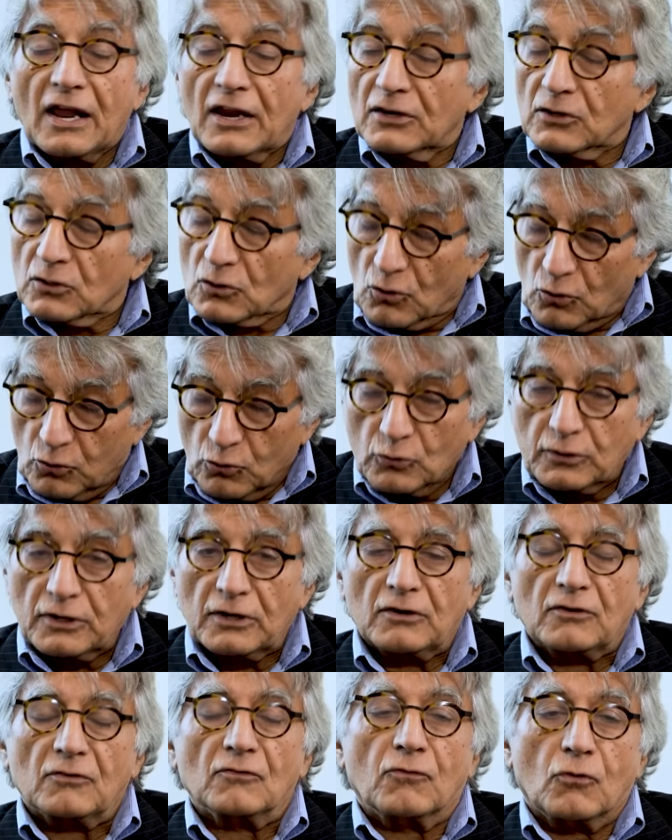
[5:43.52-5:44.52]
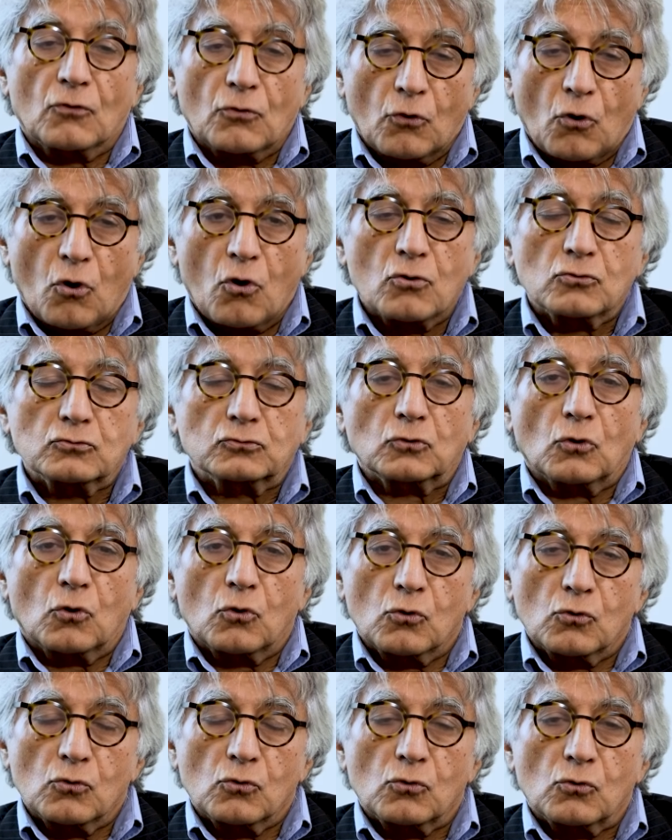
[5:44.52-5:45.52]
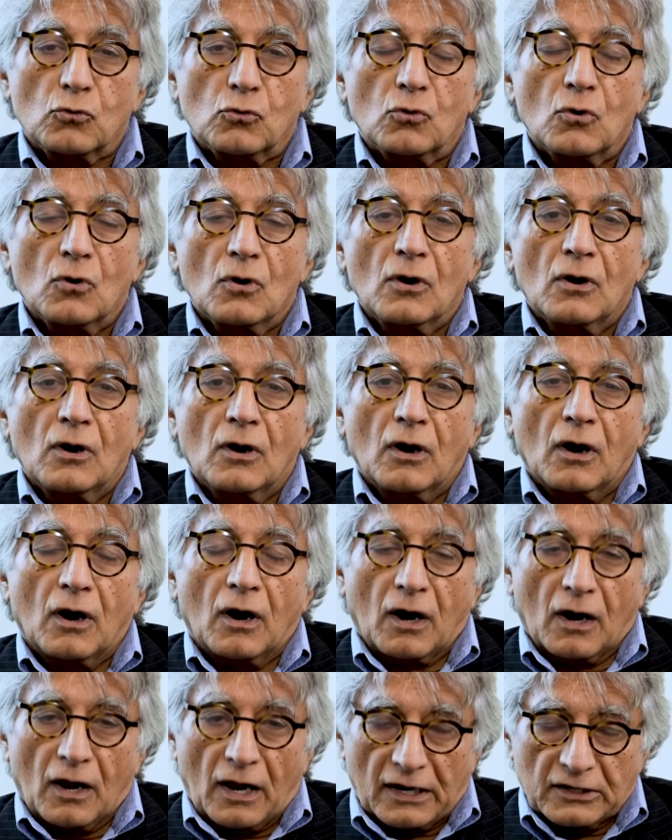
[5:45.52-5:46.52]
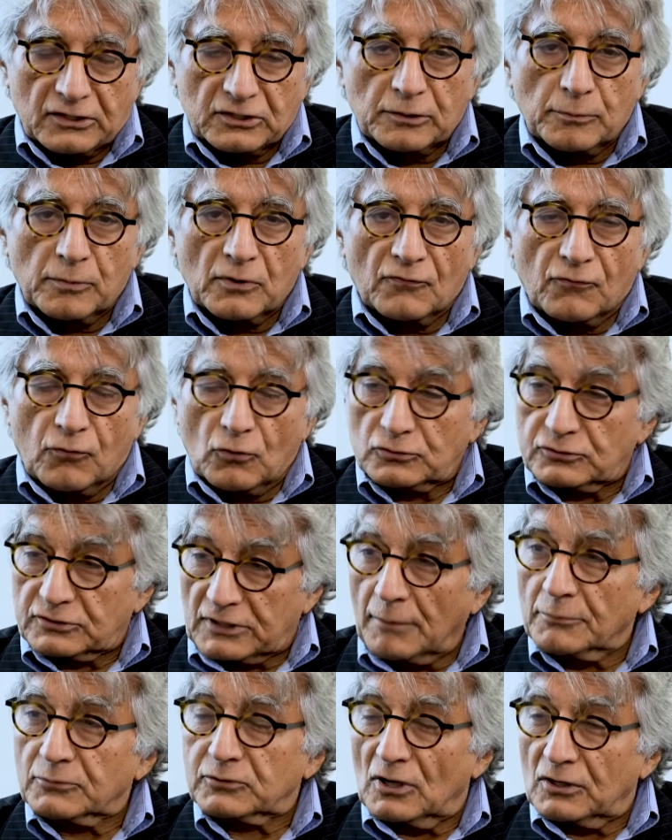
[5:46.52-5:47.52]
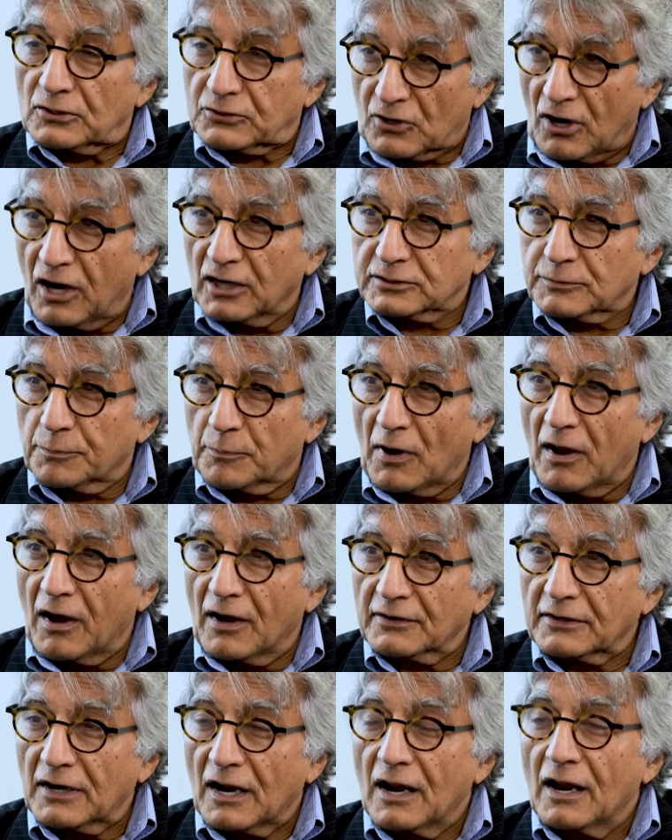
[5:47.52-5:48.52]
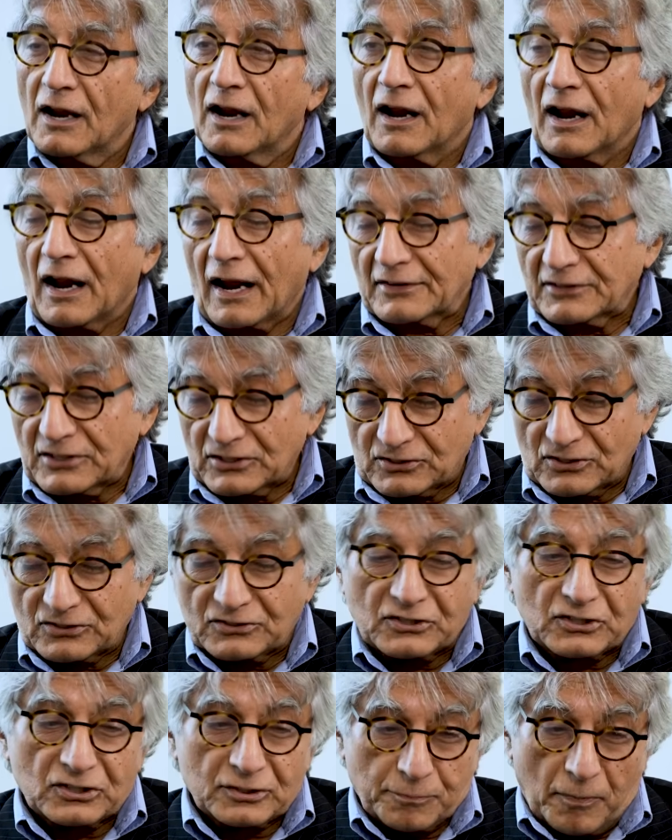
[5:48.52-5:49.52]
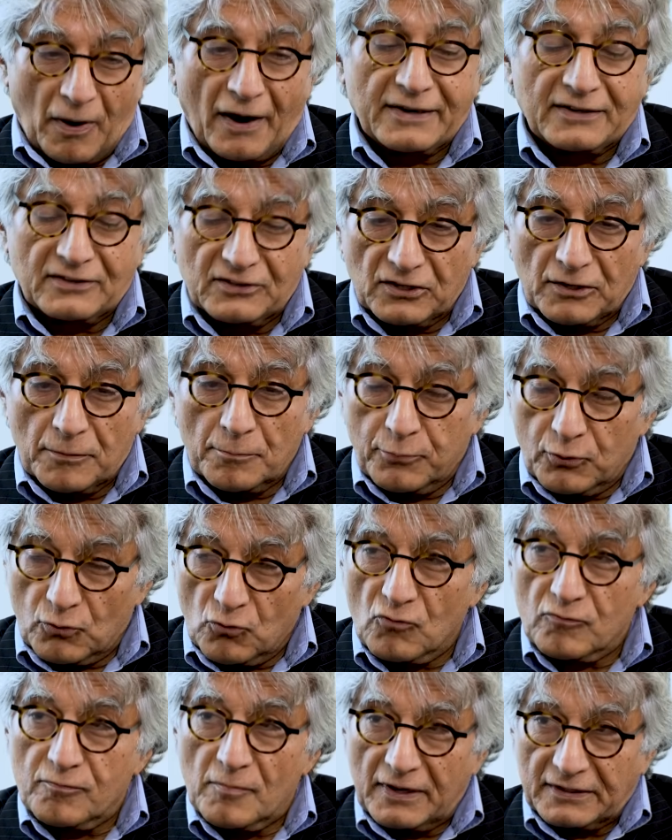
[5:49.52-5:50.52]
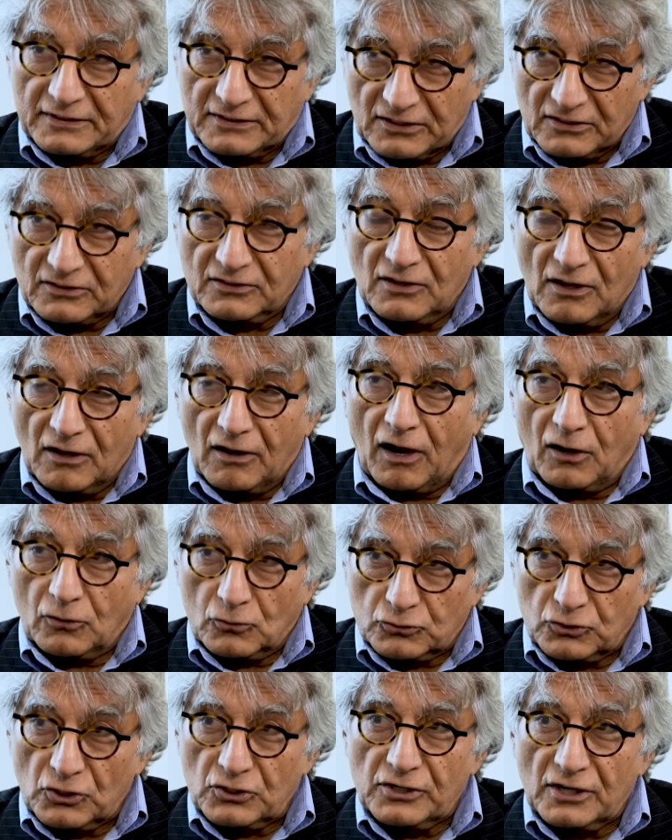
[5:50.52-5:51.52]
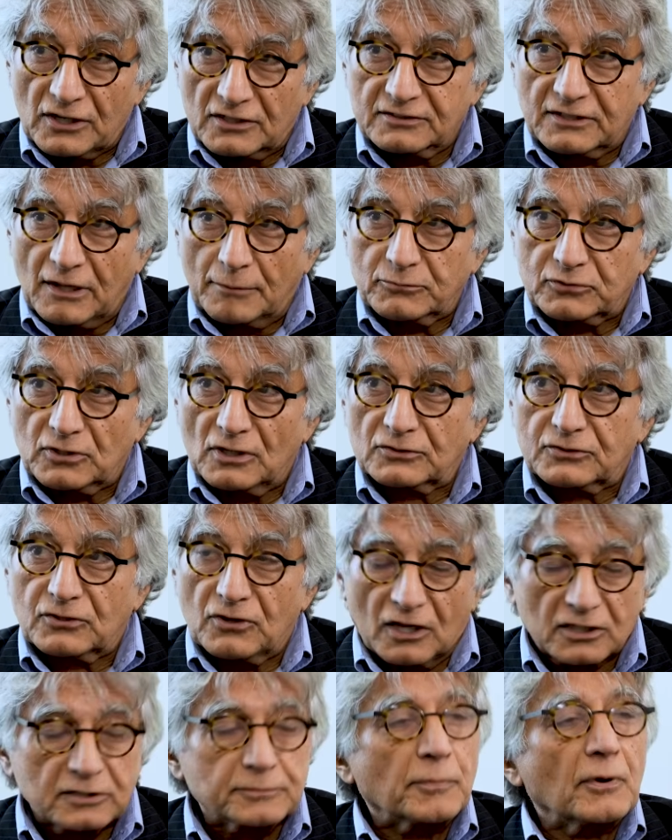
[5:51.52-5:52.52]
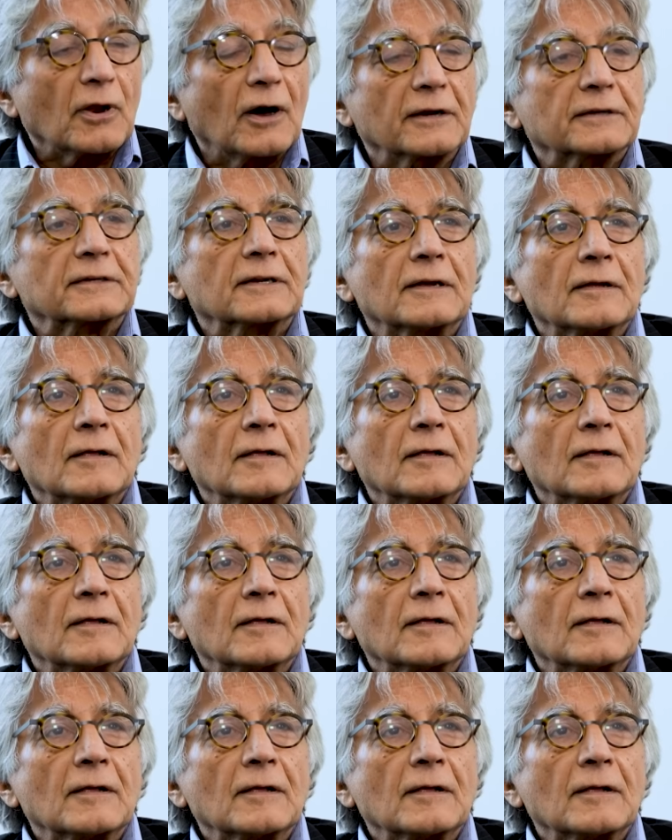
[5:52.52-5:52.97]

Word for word: including for those who are eligible for stem cell transplant, and this is despite the improvements in allogeneic stem cell transplant.